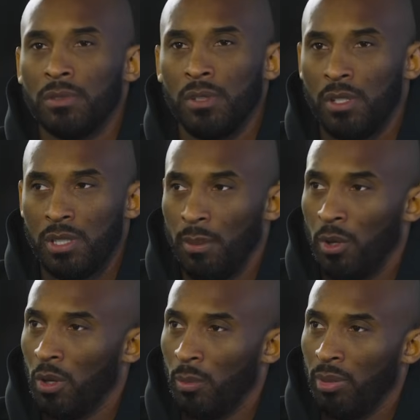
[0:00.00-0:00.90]
You see
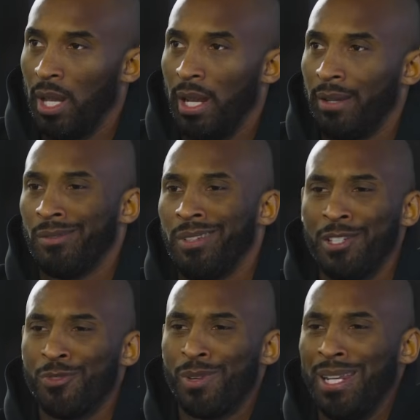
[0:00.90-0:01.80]
me on the plane,
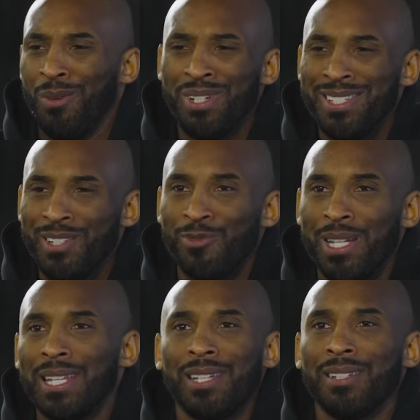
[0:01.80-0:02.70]
he's reading. What is he
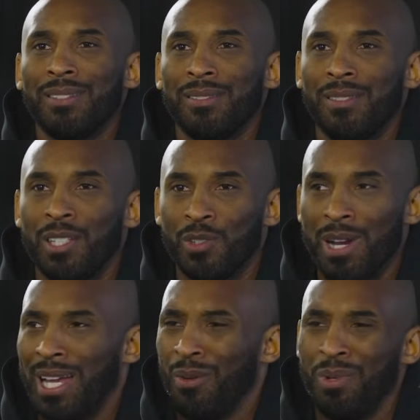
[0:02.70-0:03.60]
reading? He's
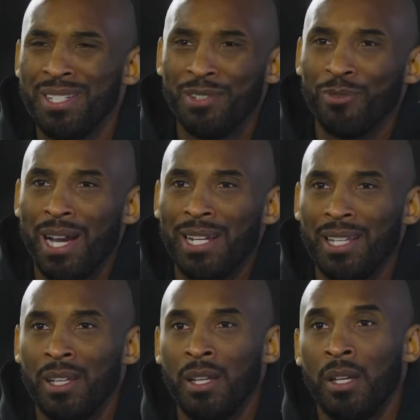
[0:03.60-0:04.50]
writing. What is he
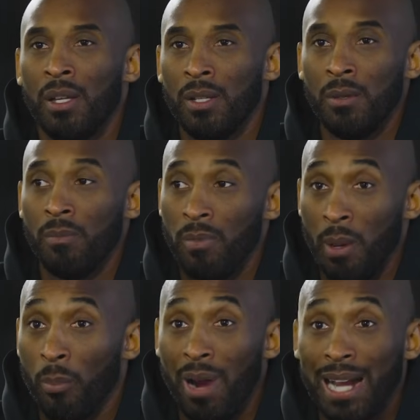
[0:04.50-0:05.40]
writing? Mm-hmm.
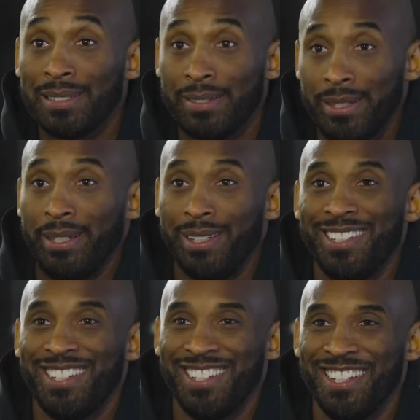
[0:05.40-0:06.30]
I'm practicing.
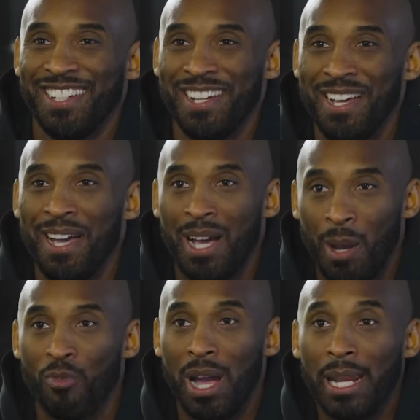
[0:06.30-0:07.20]
Mm-hmm.
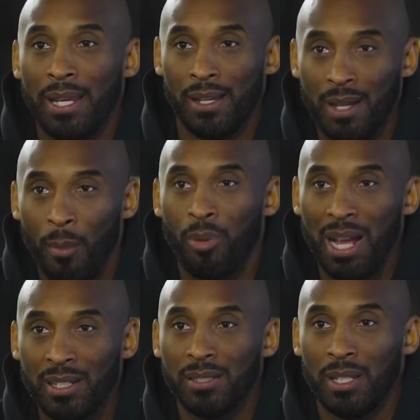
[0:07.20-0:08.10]
I'm writing. I'm
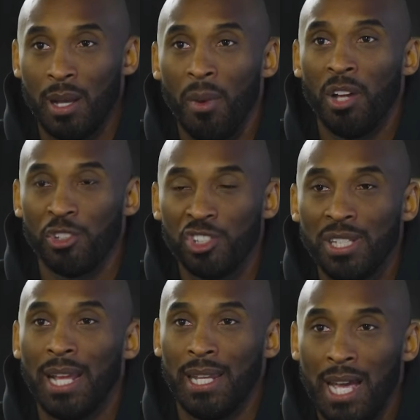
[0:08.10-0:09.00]
practicing. I'm
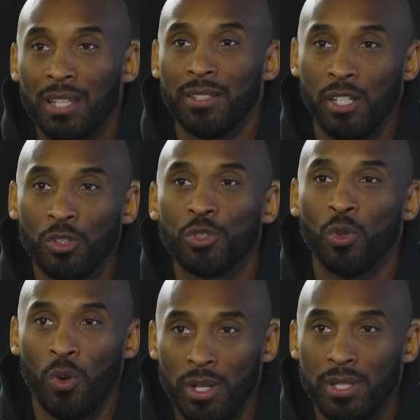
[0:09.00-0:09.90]
understanding how to tell
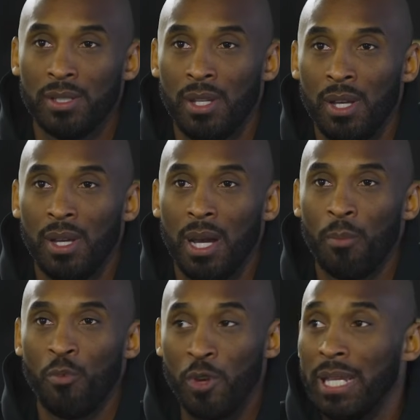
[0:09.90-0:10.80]
stories.
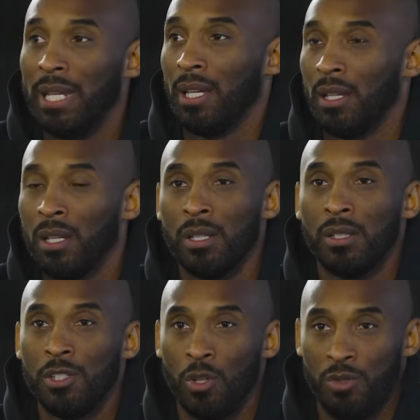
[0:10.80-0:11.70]
I'm reading
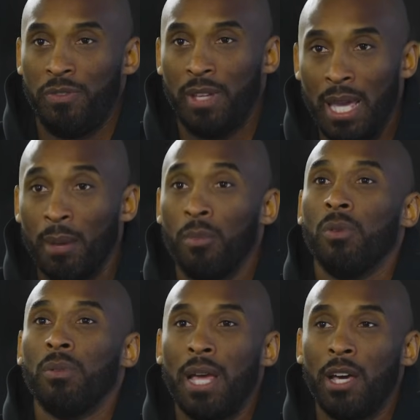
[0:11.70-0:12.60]
Joseph
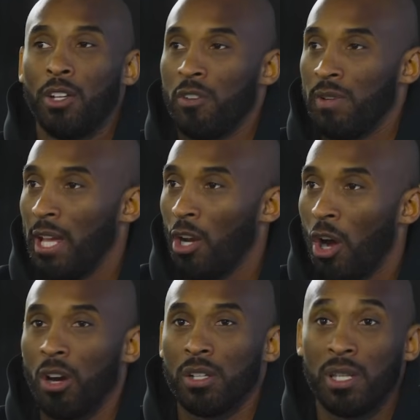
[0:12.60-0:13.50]
Campbell and how to create
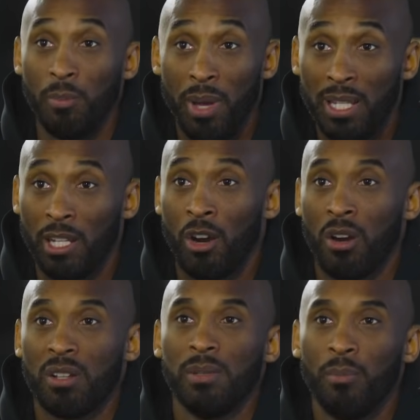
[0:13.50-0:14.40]
arcs, compelling
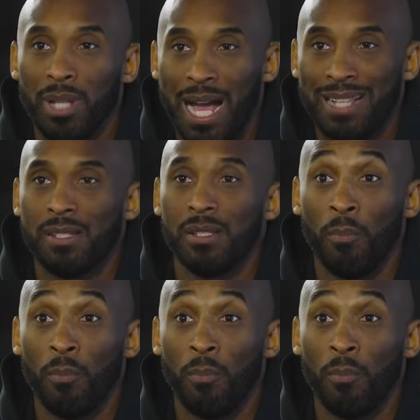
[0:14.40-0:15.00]
arcs and plots.